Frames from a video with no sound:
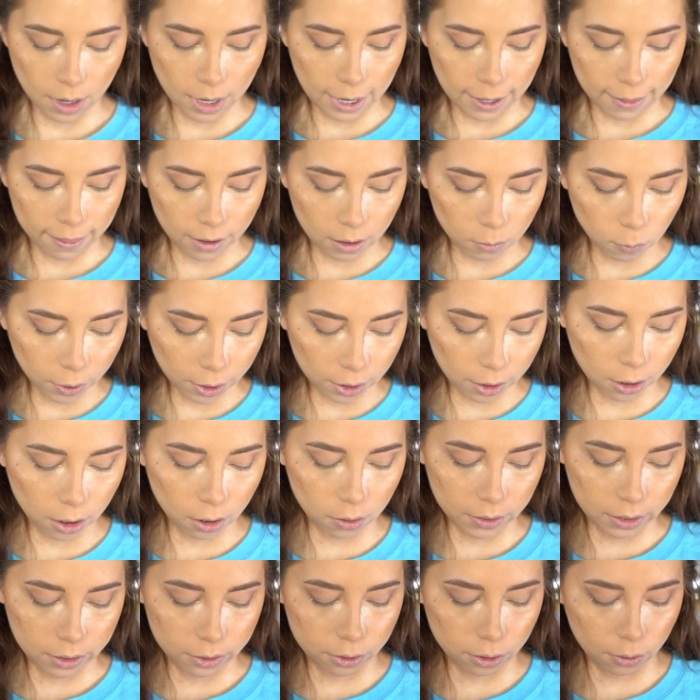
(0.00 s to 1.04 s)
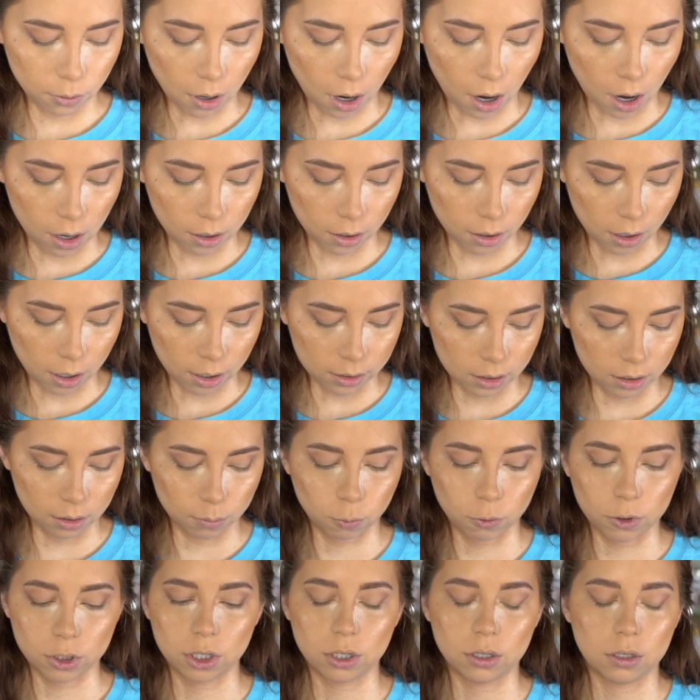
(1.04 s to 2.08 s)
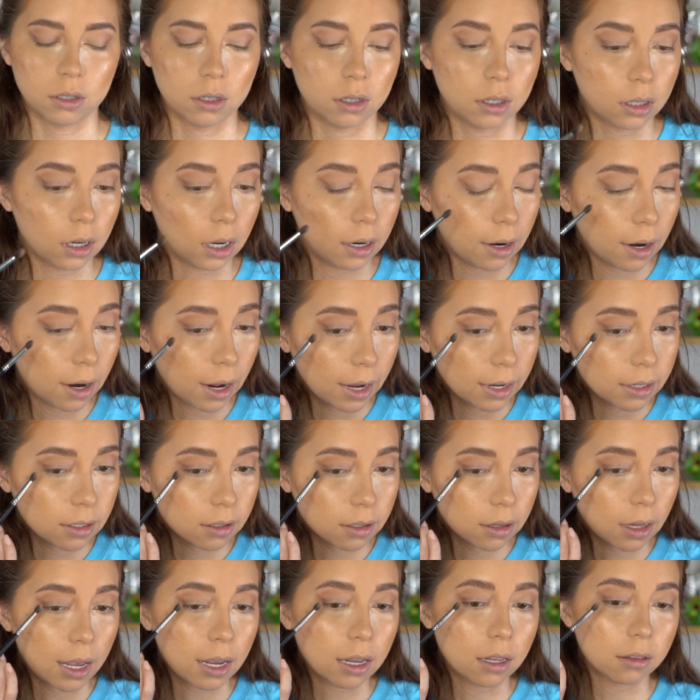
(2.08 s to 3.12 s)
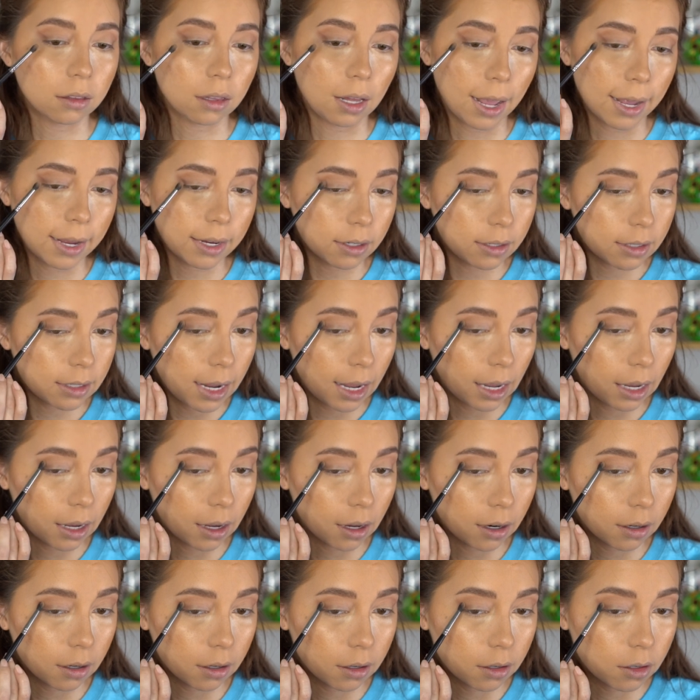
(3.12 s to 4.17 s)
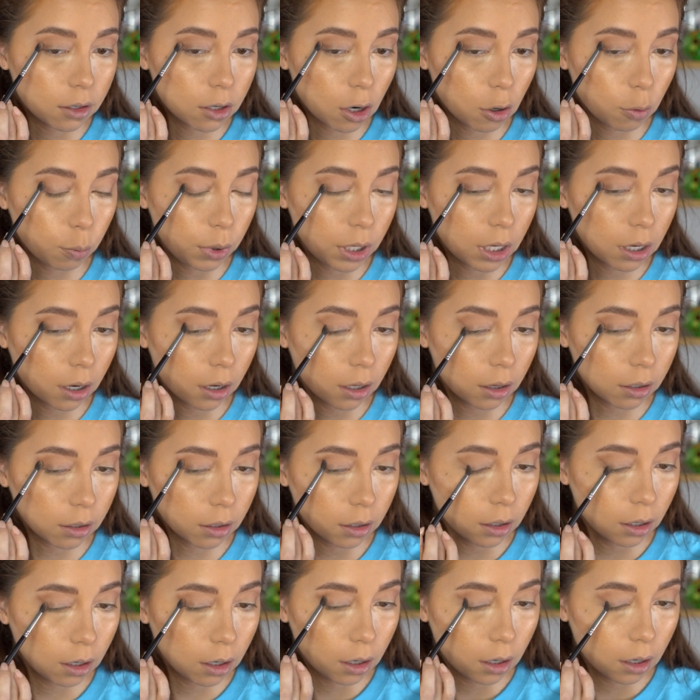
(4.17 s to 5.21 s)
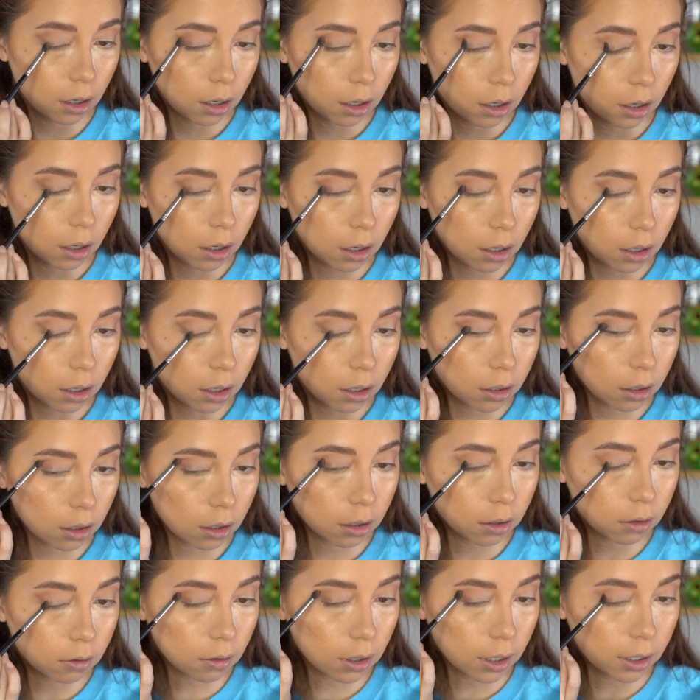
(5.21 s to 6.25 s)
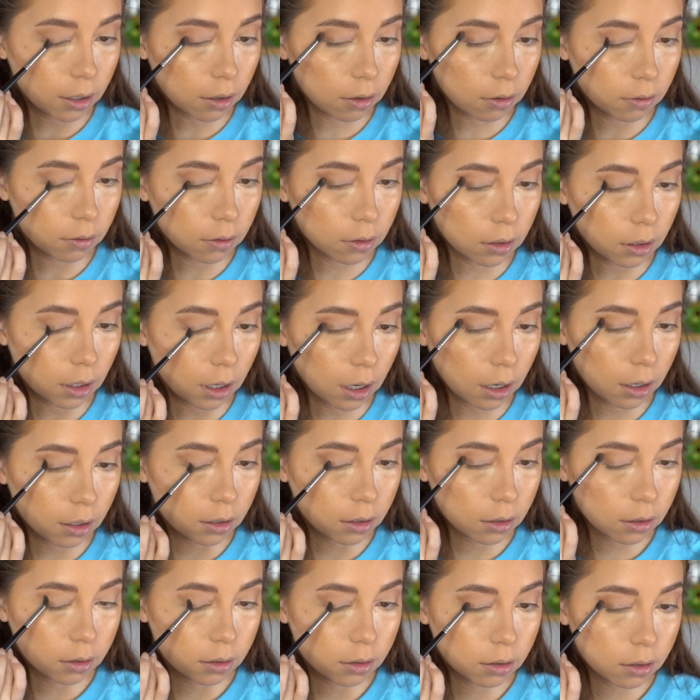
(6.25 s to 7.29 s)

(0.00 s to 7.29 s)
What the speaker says: And then we're going to go into Hot Gossip, which is a nice, like, light tan taupey color. Go right over that.